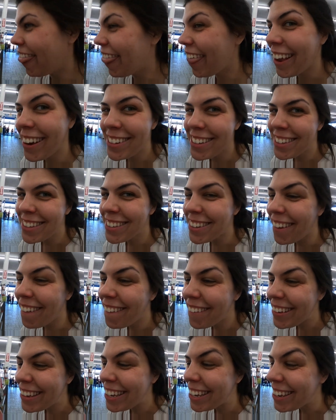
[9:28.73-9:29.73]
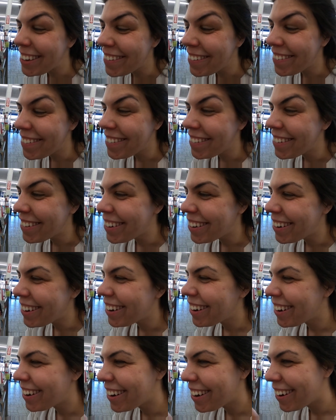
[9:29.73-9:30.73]
They're so cute.
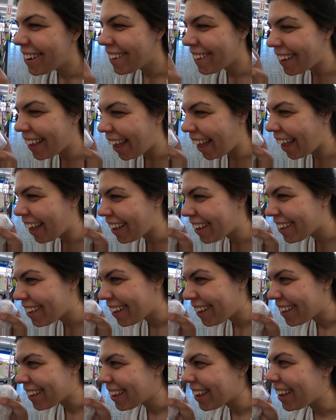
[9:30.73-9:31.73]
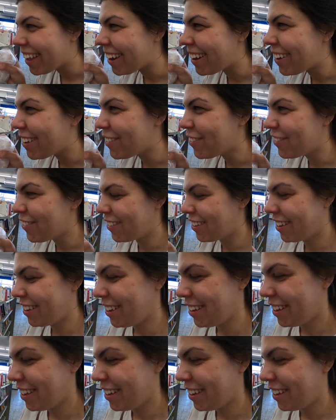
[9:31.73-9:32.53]
Okay, I'll get them.